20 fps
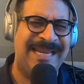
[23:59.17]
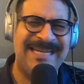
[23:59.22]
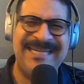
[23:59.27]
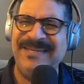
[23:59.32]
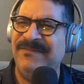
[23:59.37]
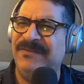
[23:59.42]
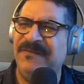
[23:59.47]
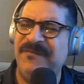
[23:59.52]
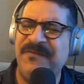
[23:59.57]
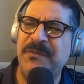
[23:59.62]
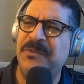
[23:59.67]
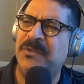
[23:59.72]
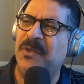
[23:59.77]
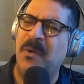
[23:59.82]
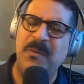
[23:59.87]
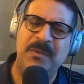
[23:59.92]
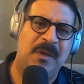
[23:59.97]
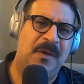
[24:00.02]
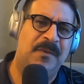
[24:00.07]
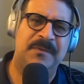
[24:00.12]
And even if you
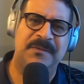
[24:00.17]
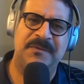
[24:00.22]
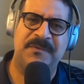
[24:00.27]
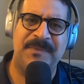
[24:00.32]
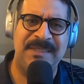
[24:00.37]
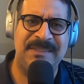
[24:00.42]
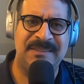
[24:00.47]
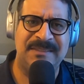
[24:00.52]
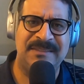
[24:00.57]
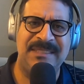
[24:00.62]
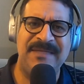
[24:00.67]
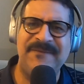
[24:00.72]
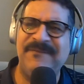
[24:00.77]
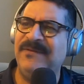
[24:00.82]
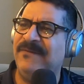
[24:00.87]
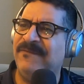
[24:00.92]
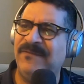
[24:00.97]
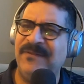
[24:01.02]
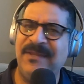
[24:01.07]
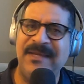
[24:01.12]
don't know those reasons,
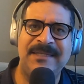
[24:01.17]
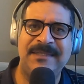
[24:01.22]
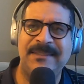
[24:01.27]
even if